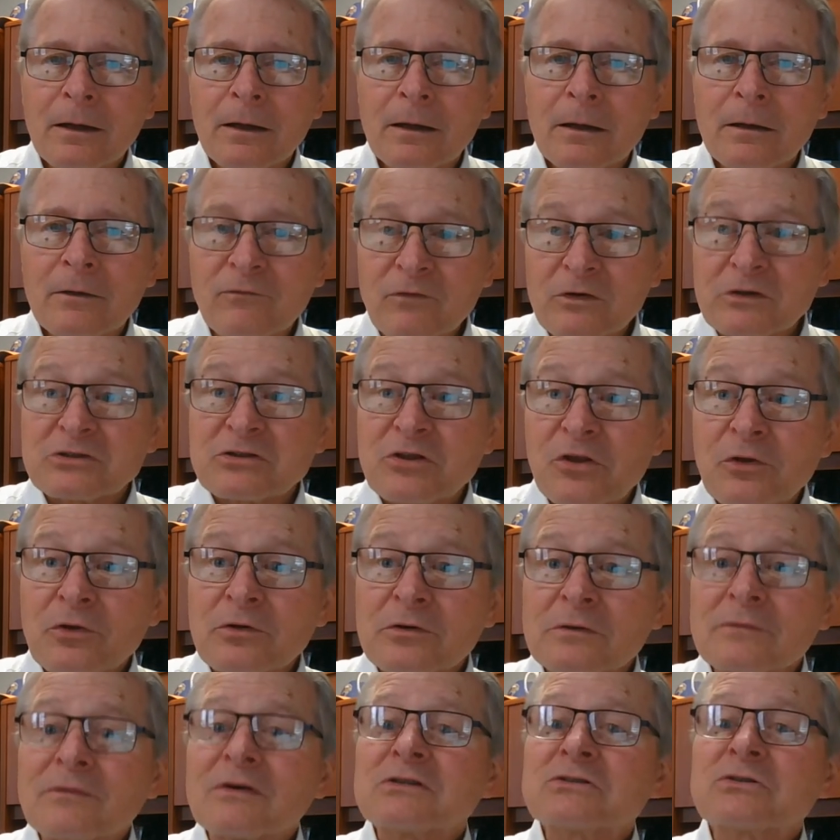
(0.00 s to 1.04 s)
Fear's a
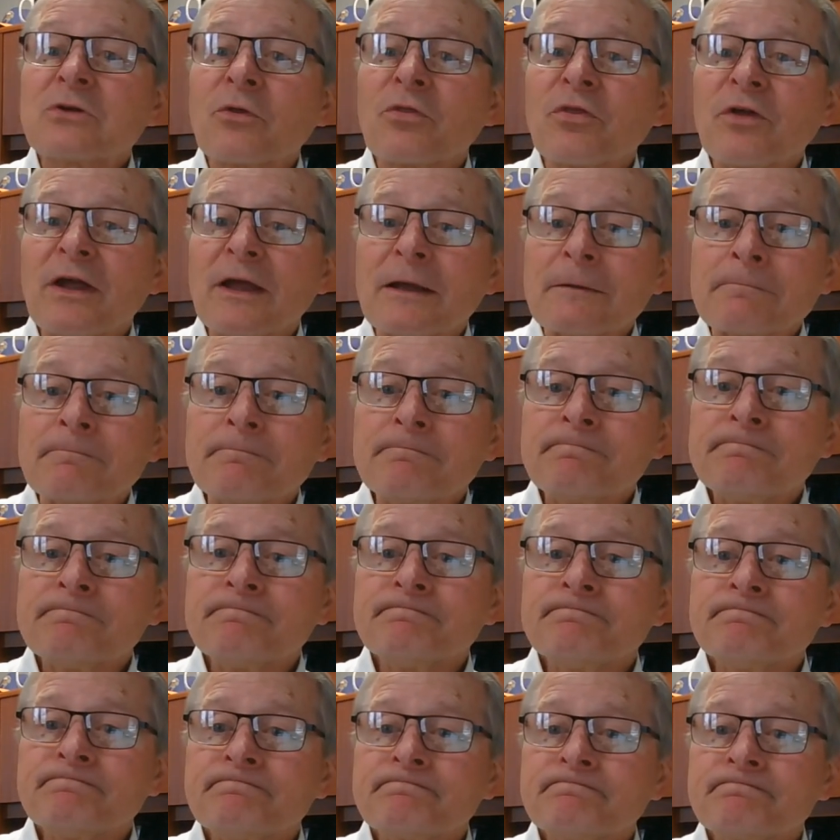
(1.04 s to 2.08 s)
universal thing.
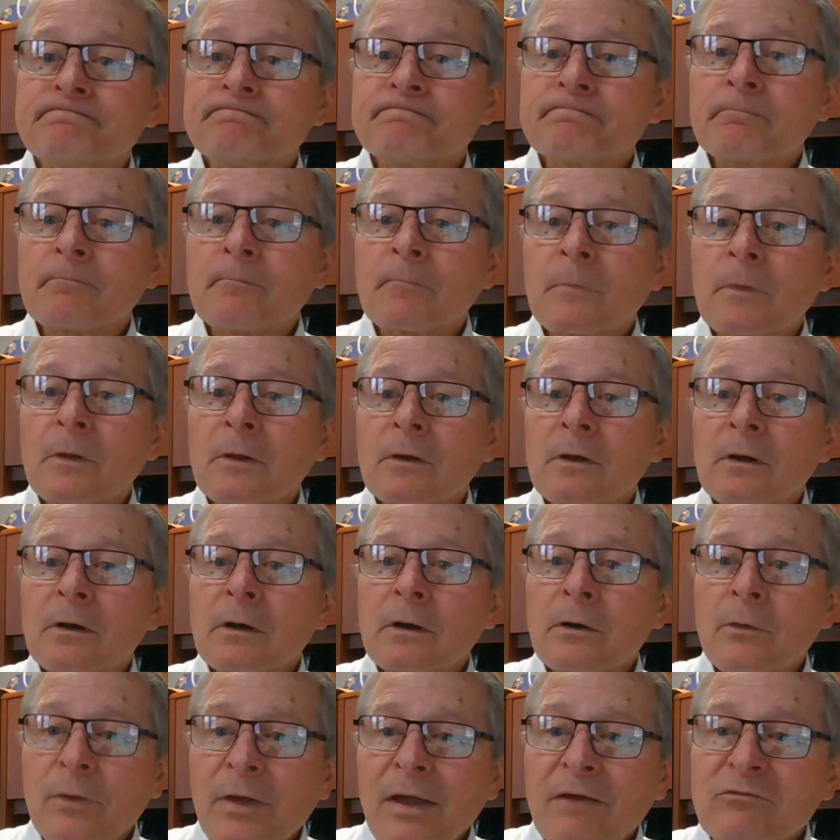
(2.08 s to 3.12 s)

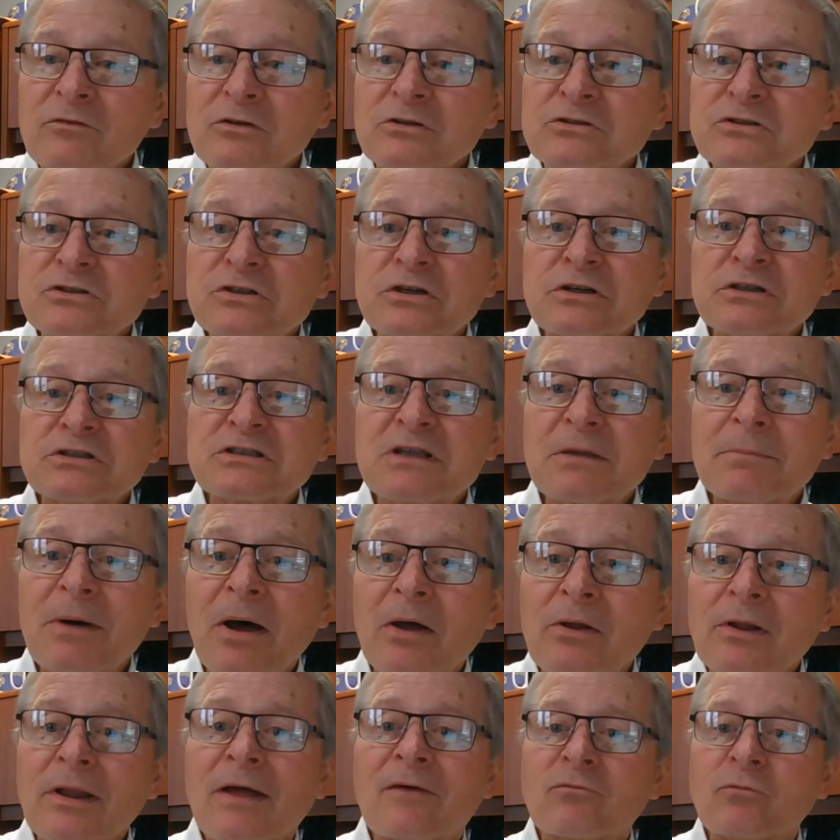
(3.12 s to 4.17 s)
We have concerns about
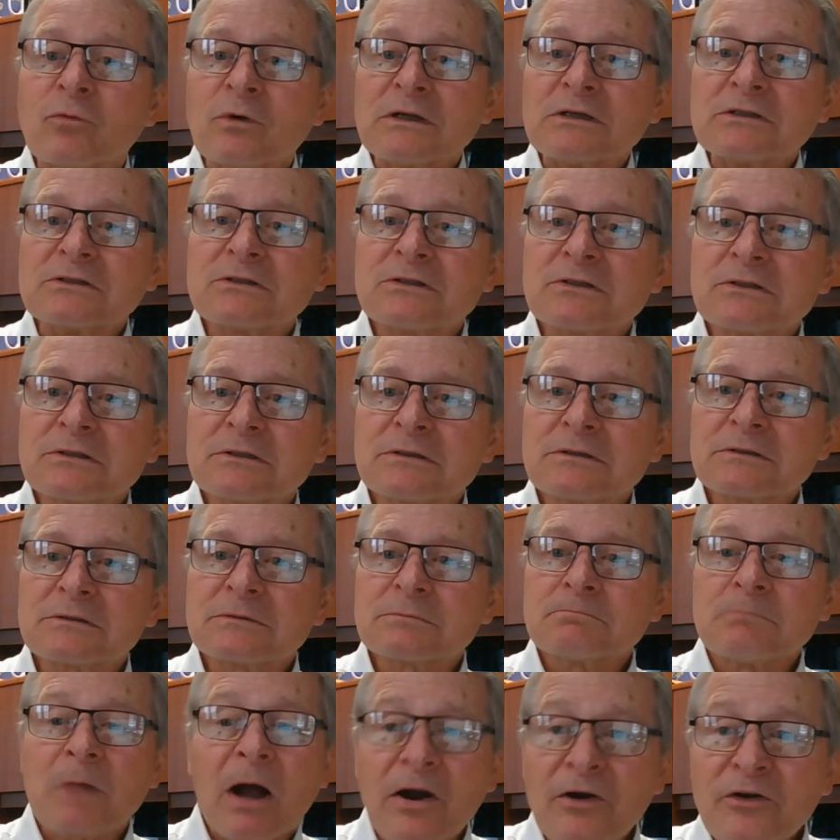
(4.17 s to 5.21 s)
loved ones,
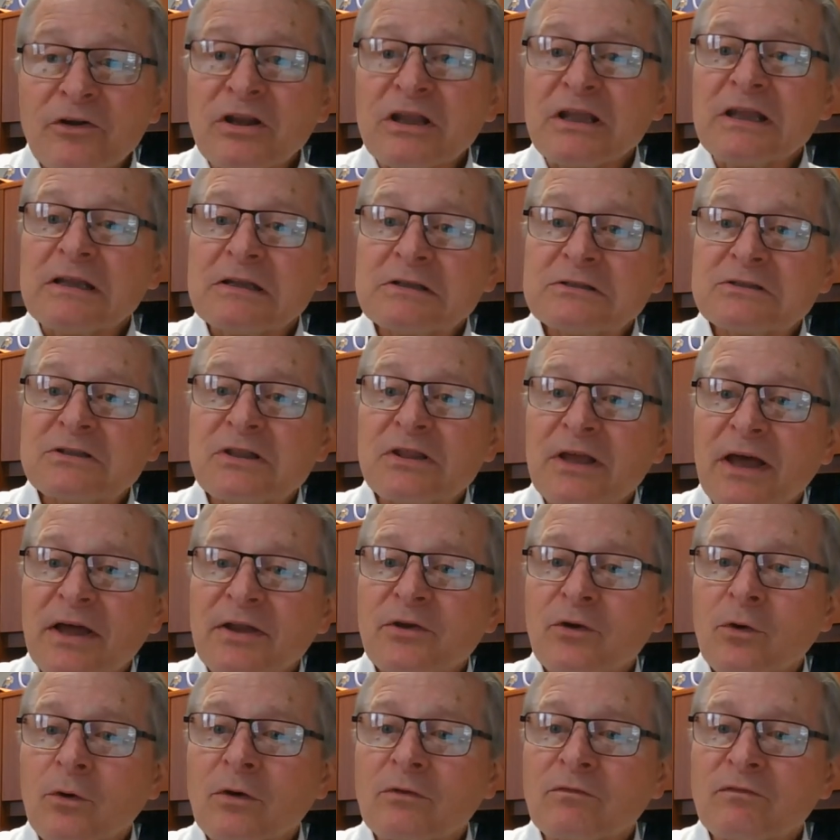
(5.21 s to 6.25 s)
our needs, the
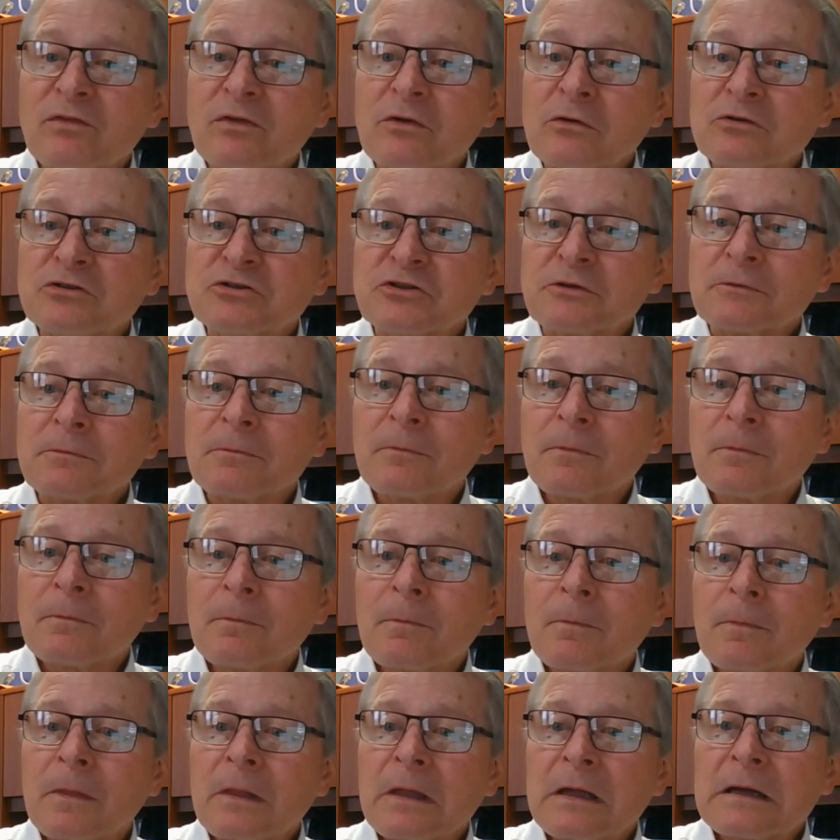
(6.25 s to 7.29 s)
unknown future.
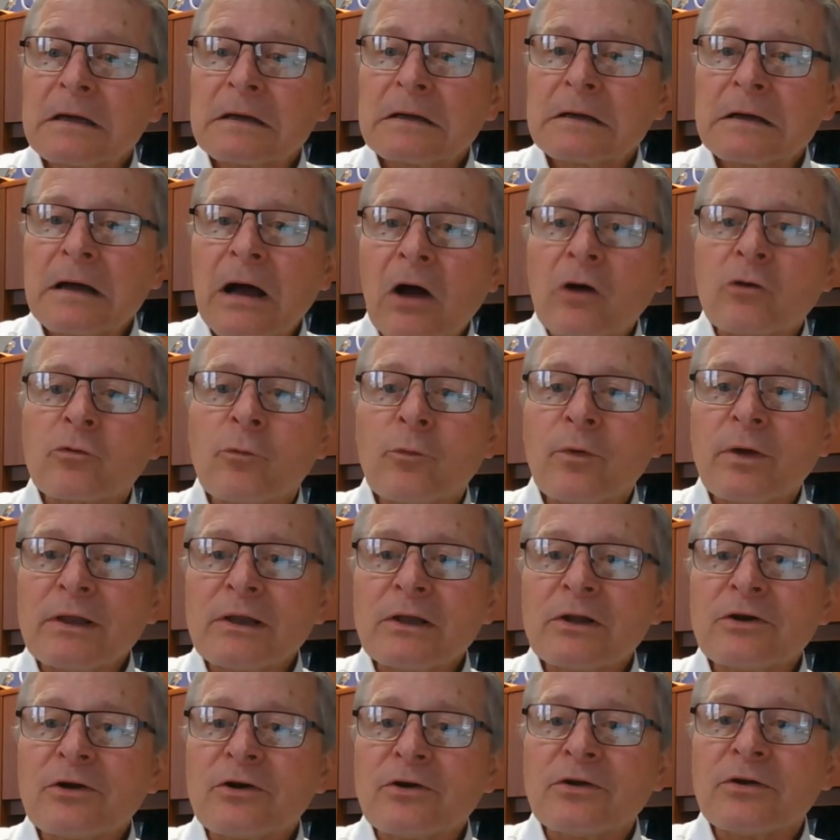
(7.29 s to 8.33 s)
How can we
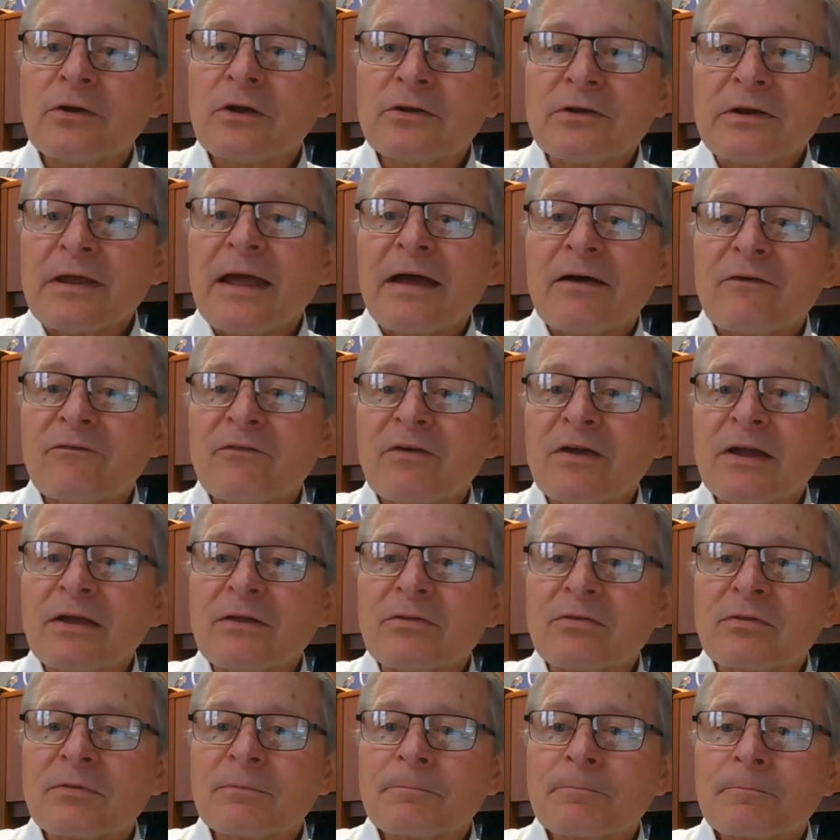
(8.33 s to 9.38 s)
learn to have
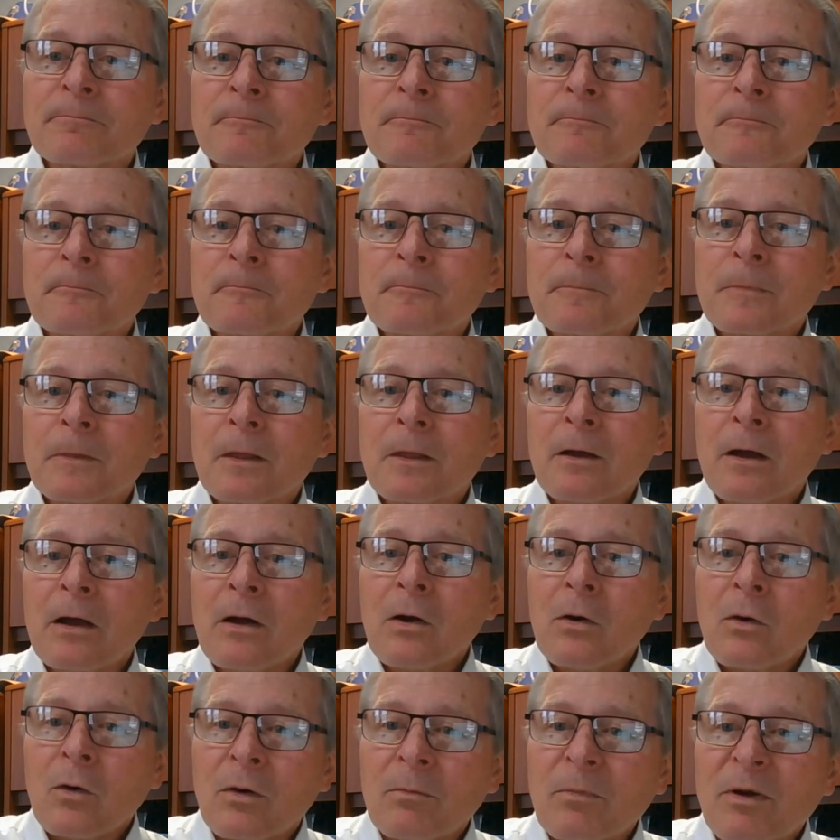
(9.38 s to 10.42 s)
faith?
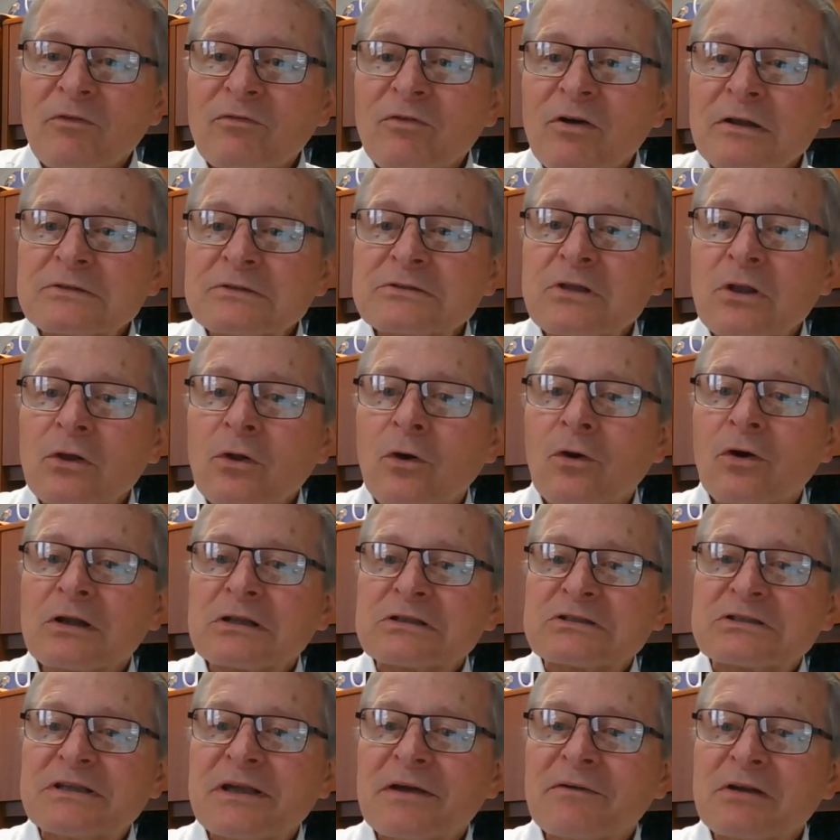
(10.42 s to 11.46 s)
Well, my friends, the Lord
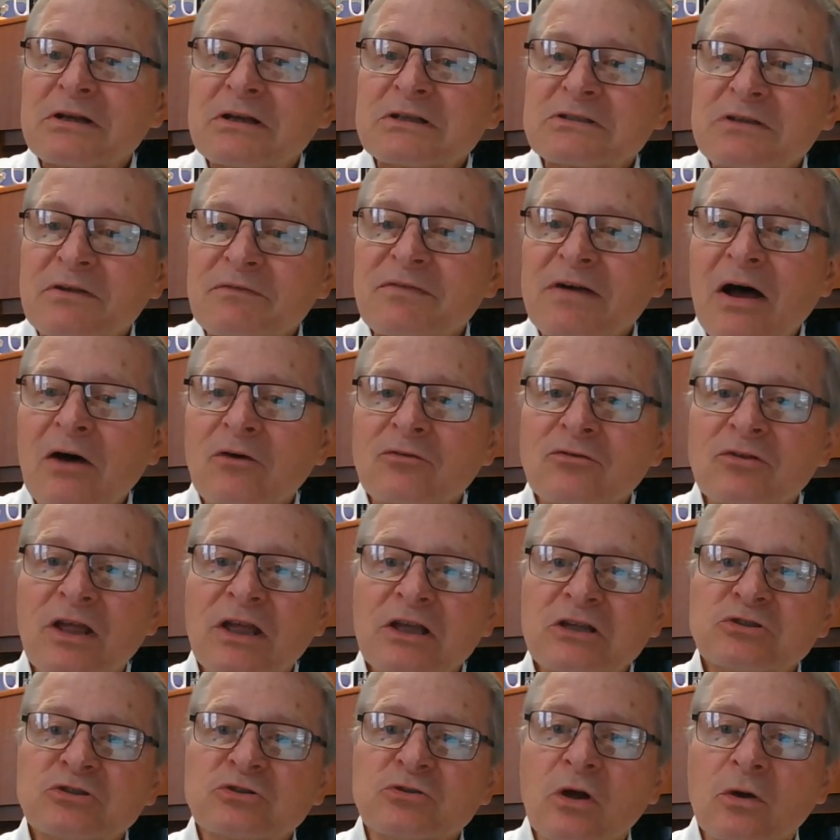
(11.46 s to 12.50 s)
has given us a
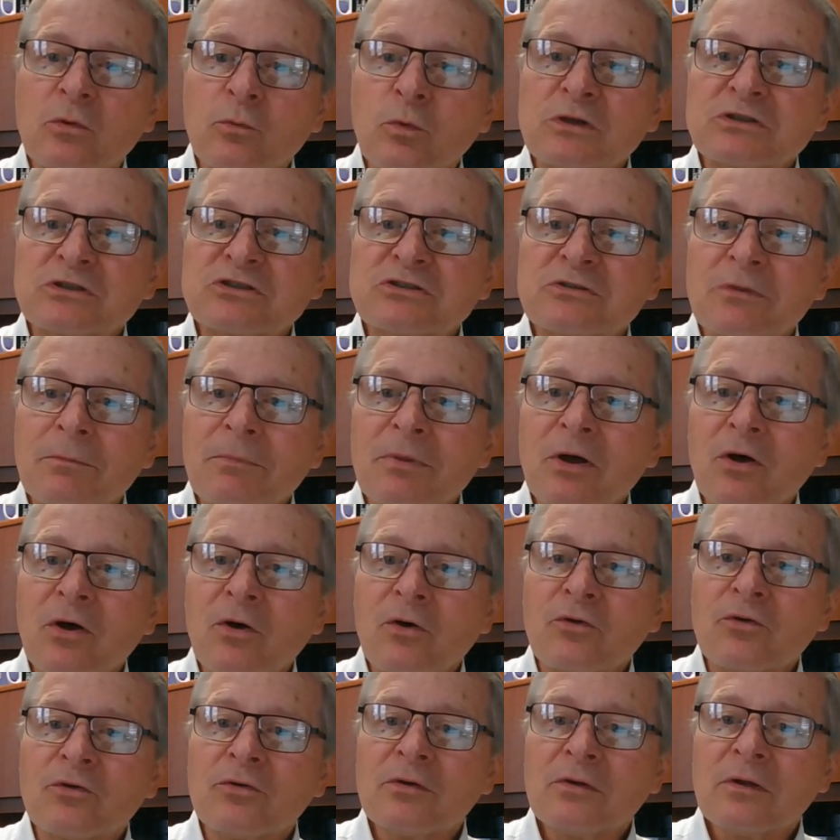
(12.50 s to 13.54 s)
foundation on which to
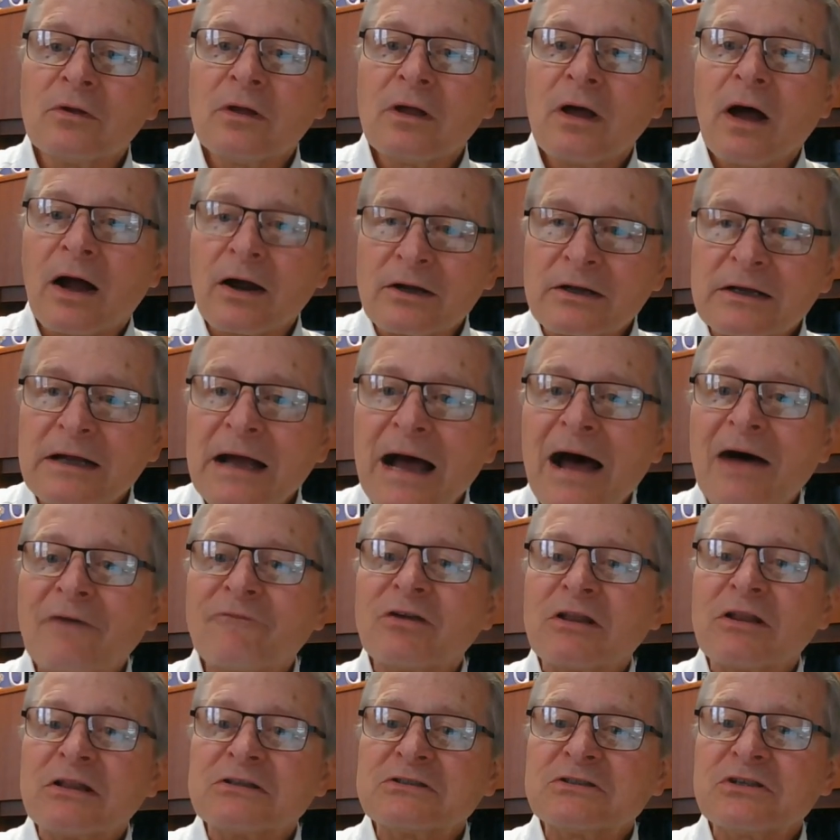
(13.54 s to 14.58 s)
build our
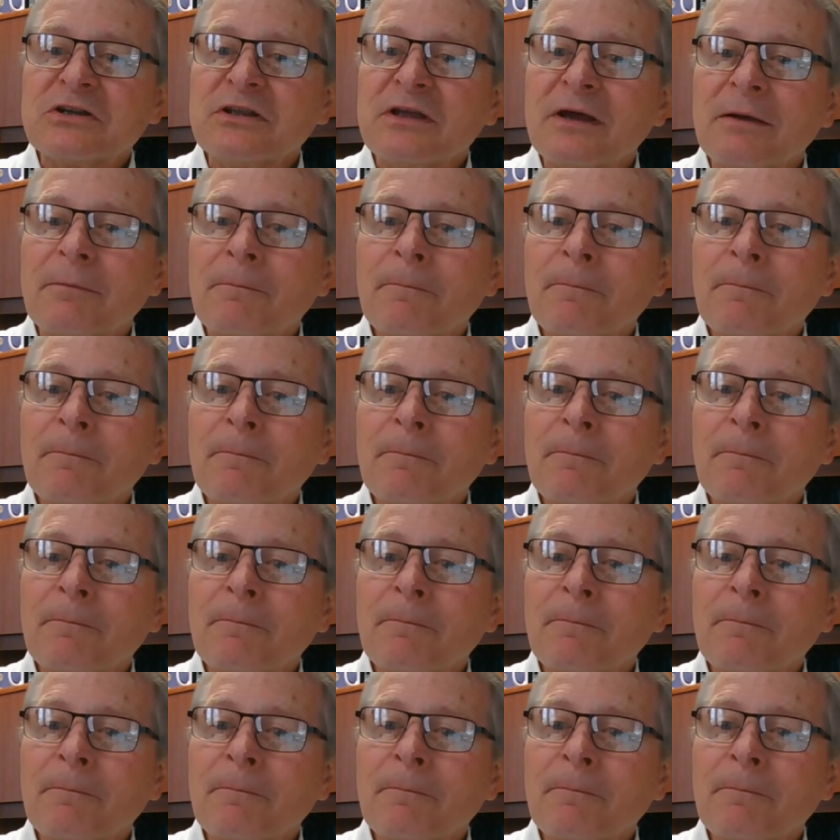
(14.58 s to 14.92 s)
confidence in him.